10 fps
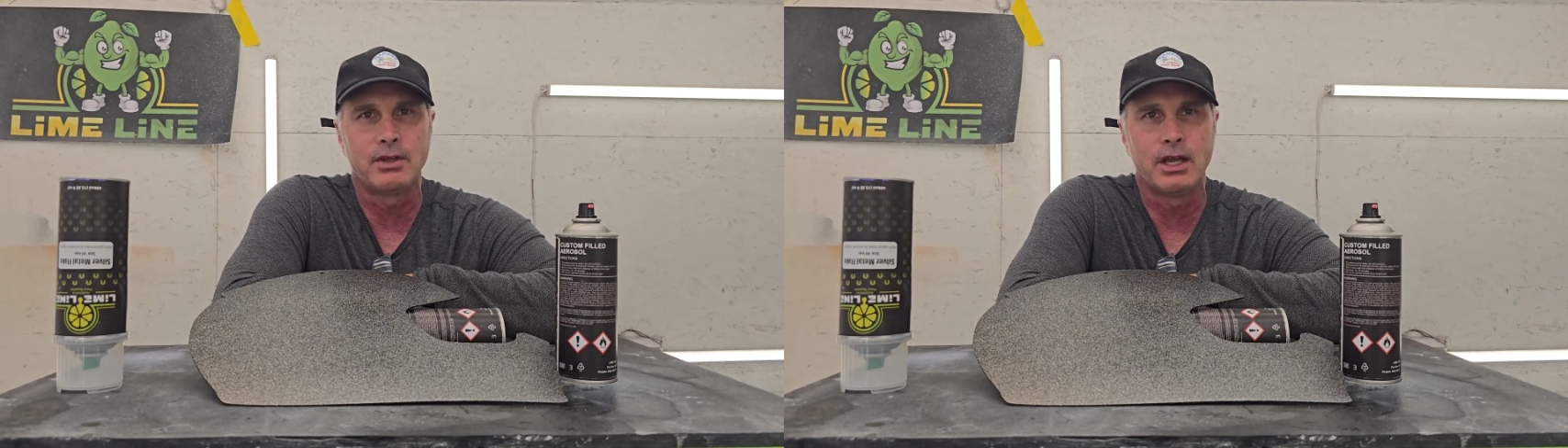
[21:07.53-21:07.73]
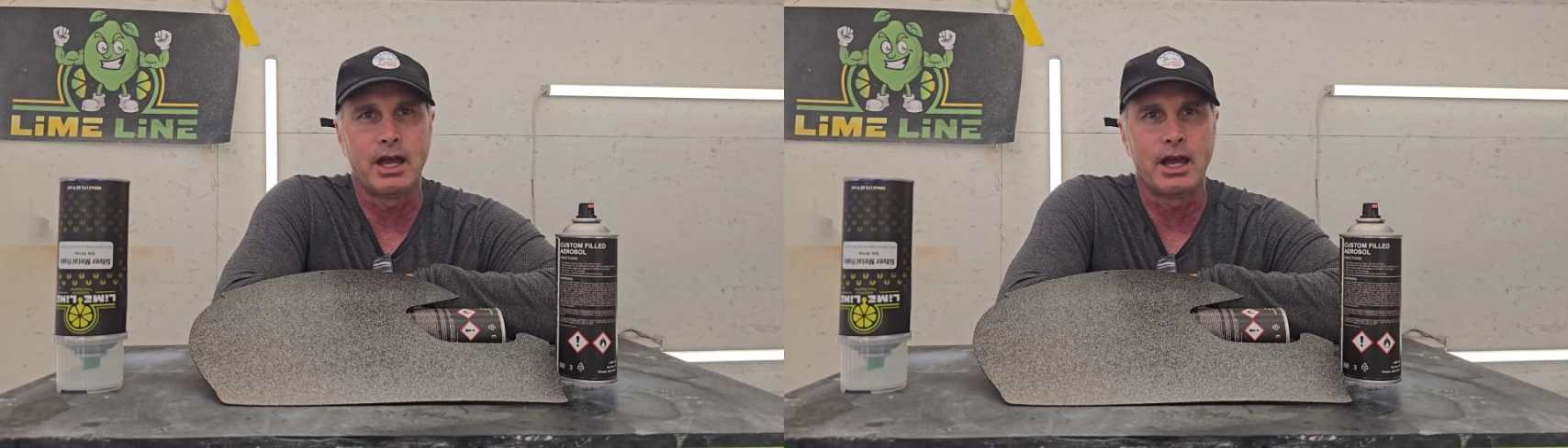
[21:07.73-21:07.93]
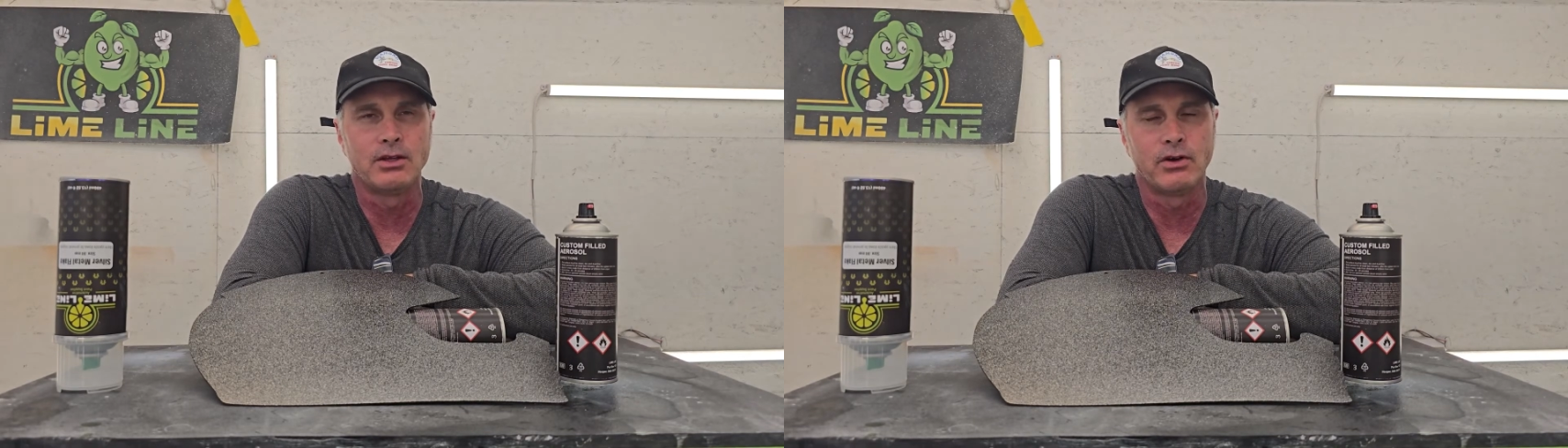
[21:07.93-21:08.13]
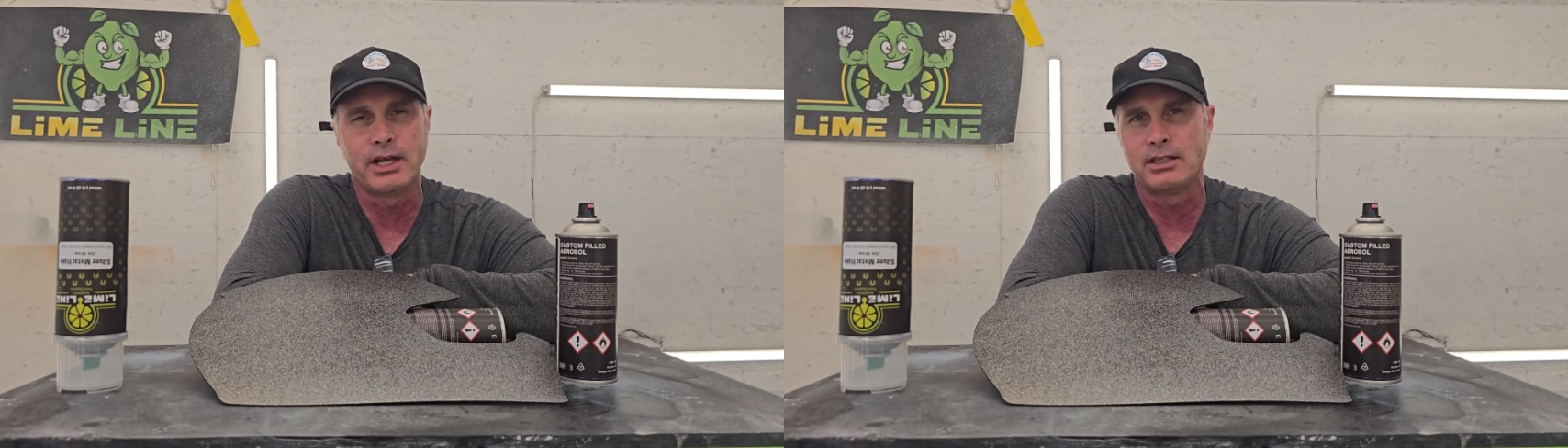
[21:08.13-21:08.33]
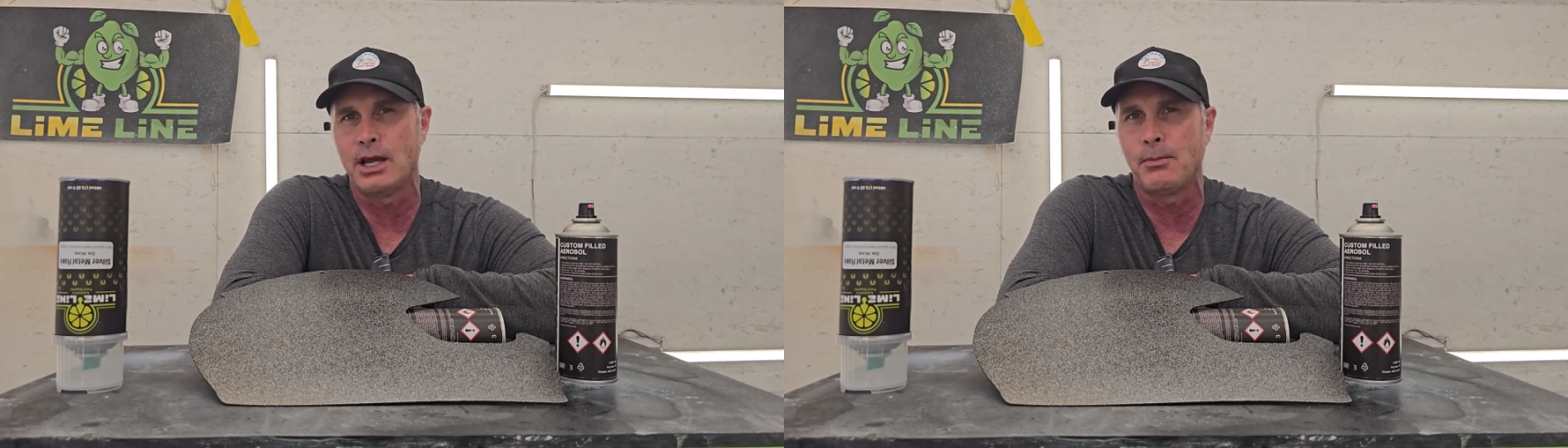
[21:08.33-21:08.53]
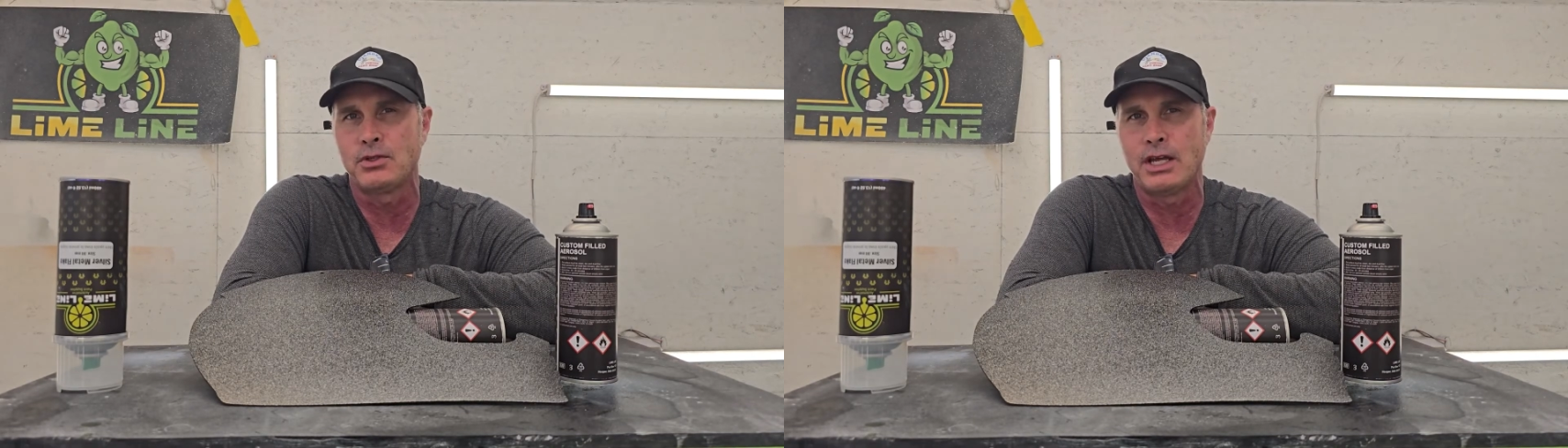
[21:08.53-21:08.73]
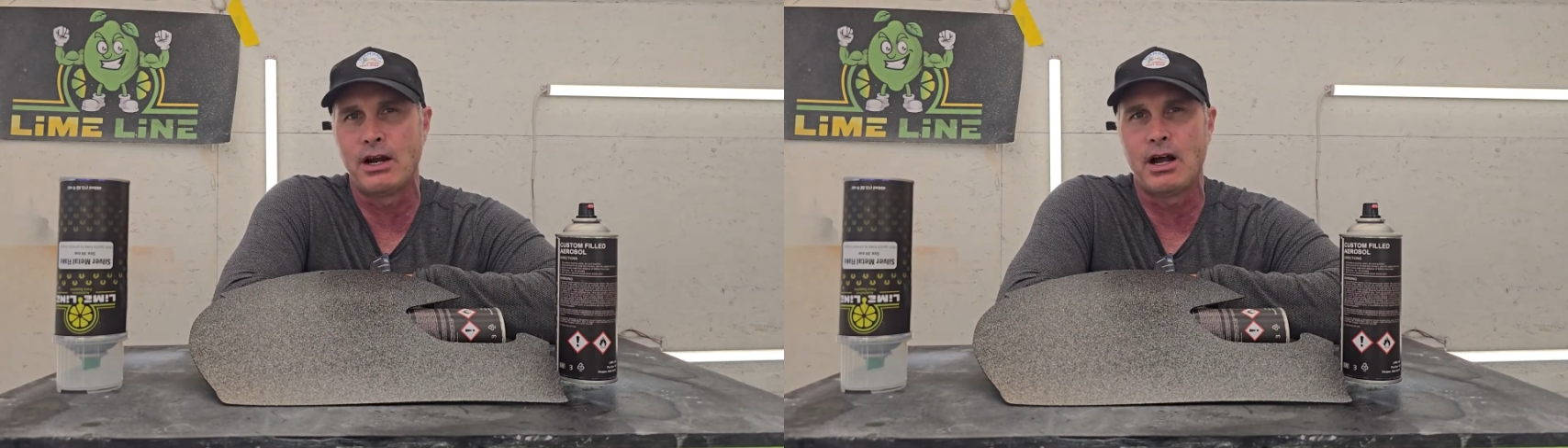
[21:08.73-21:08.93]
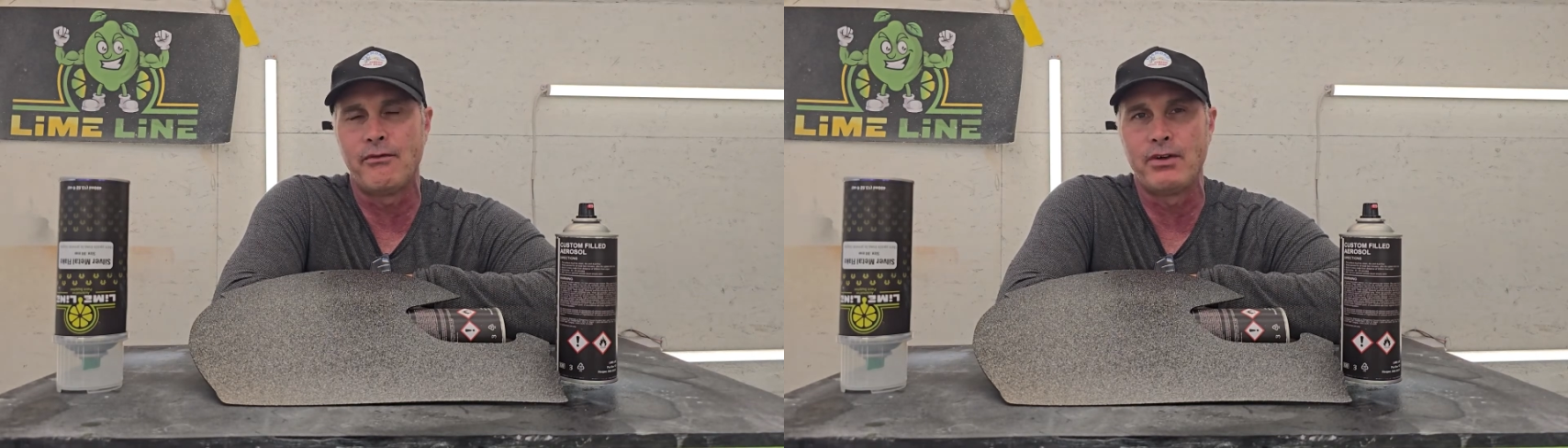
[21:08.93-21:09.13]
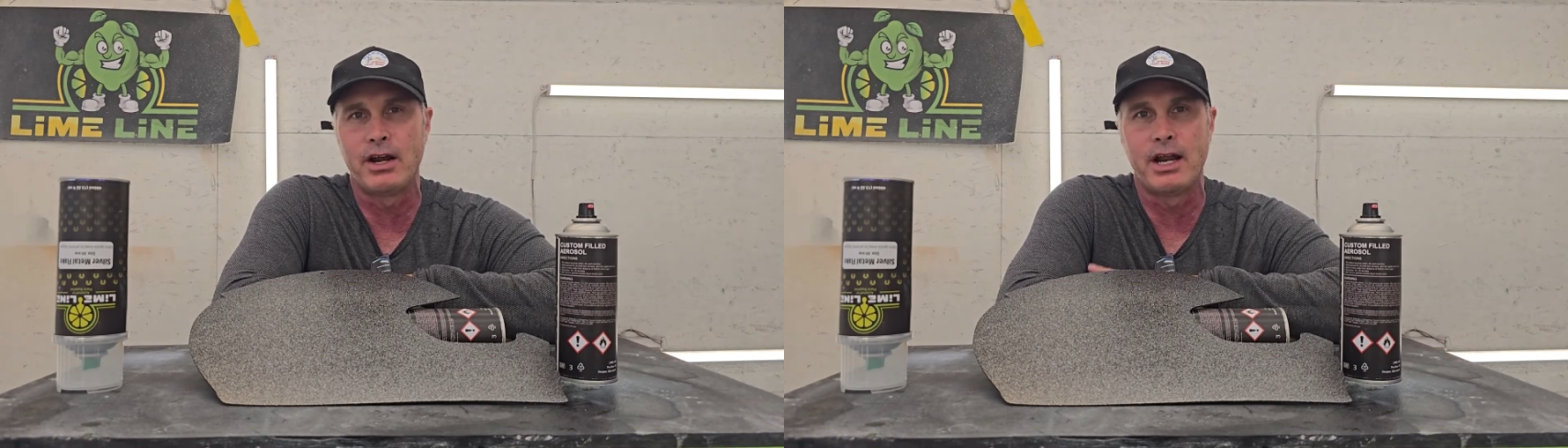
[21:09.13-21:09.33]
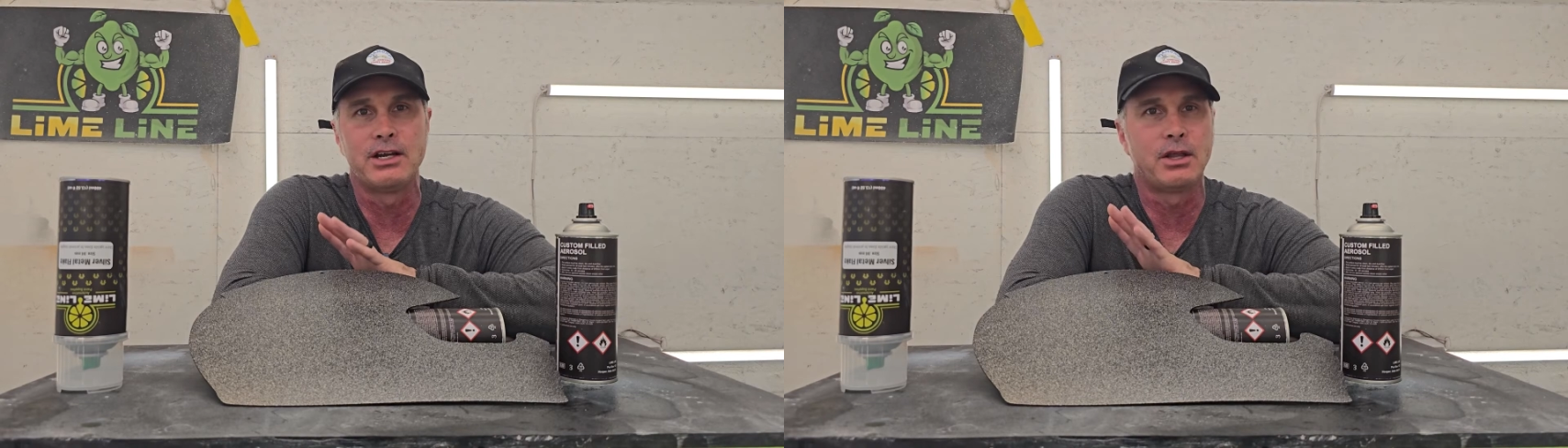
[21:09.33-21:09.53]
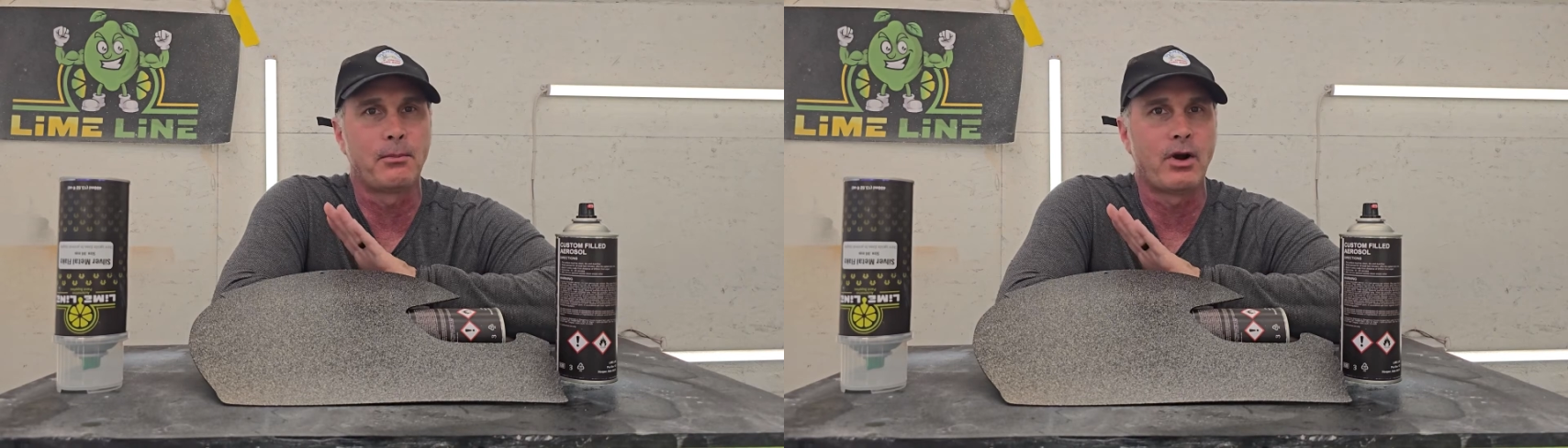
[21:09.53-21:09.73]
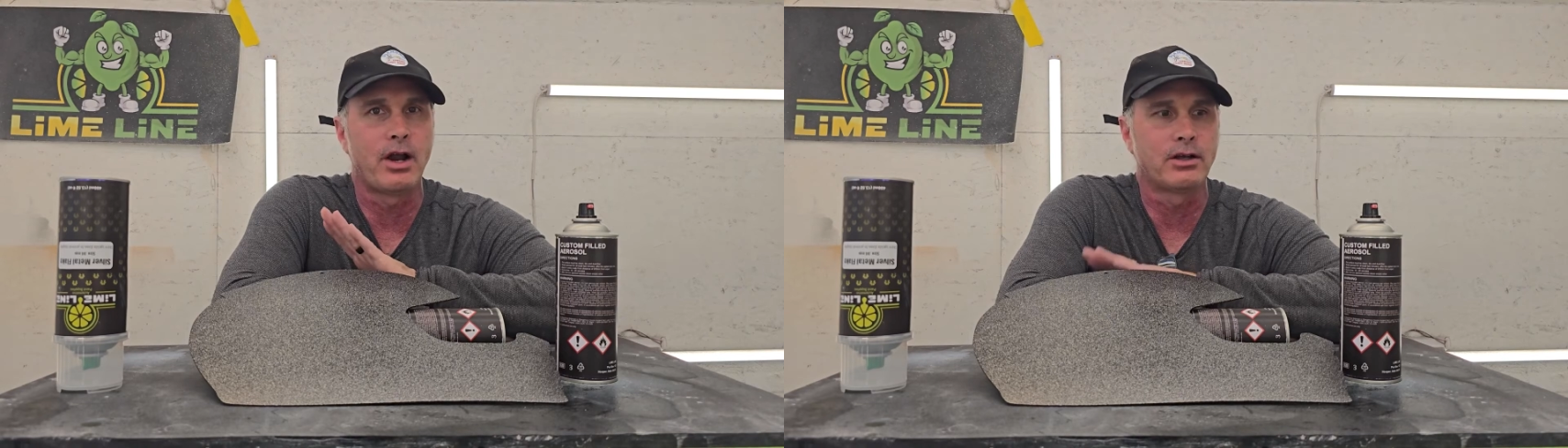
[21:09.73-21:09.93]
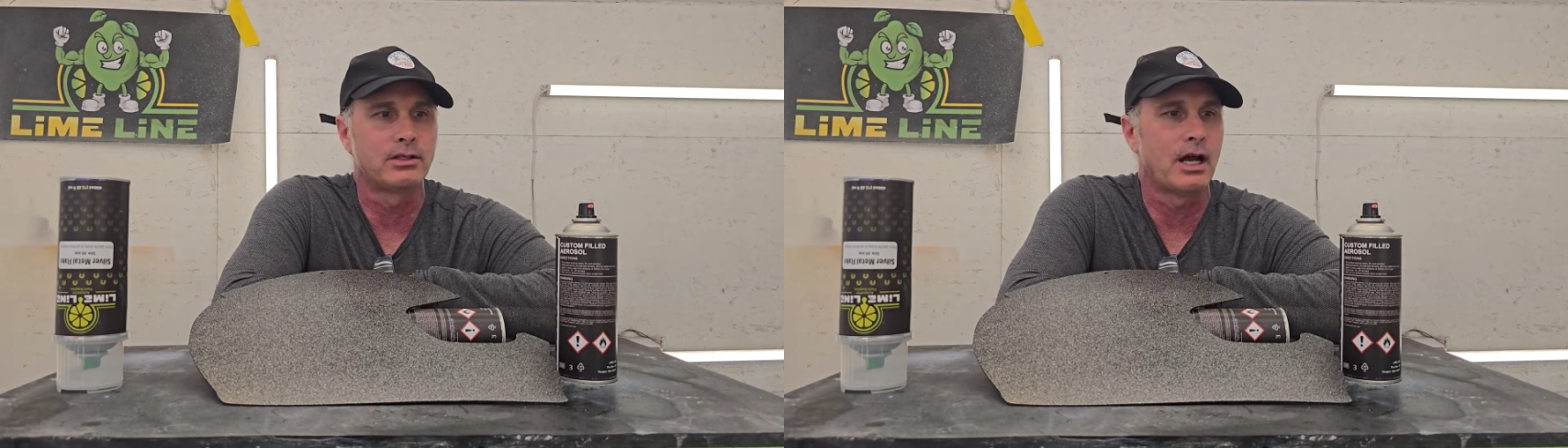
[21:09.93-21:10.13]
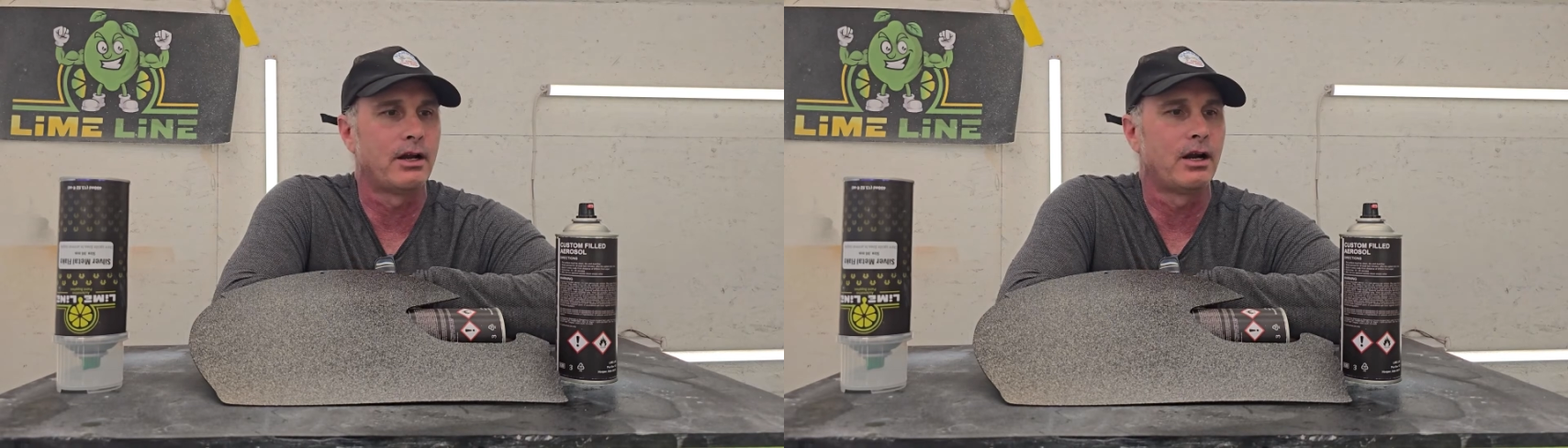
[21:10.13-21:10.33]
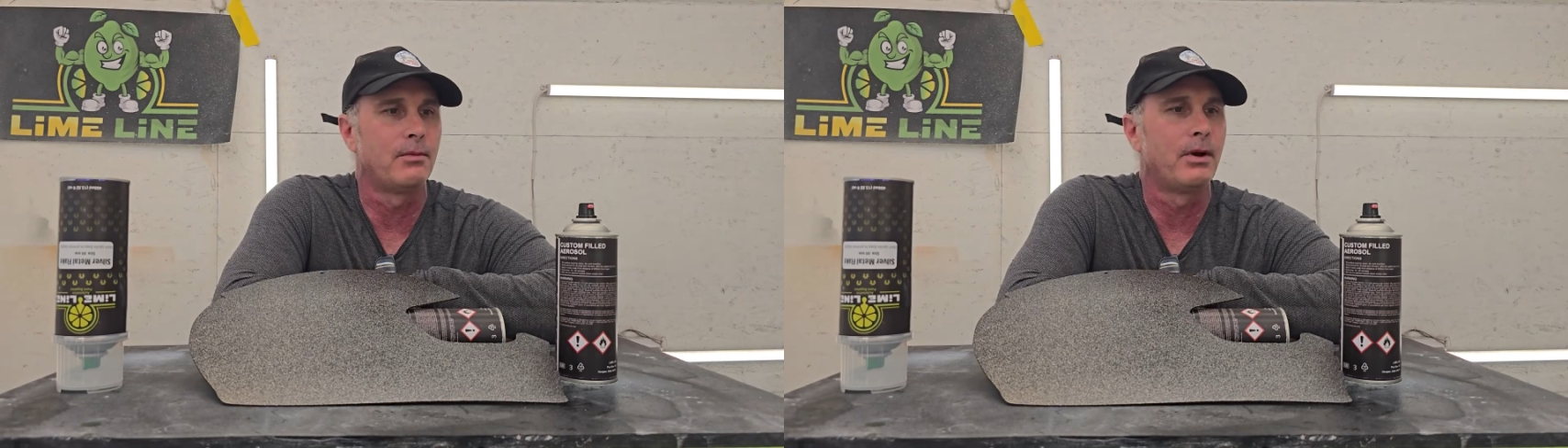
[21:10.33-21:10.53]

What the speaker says: and you'll get 10% off on any of the products on there.